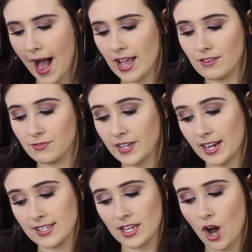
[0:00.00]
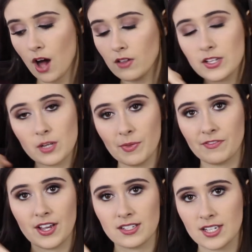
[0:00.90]
I have, like I said, all these on my
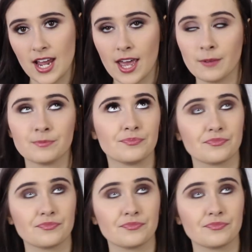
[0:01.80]
face today.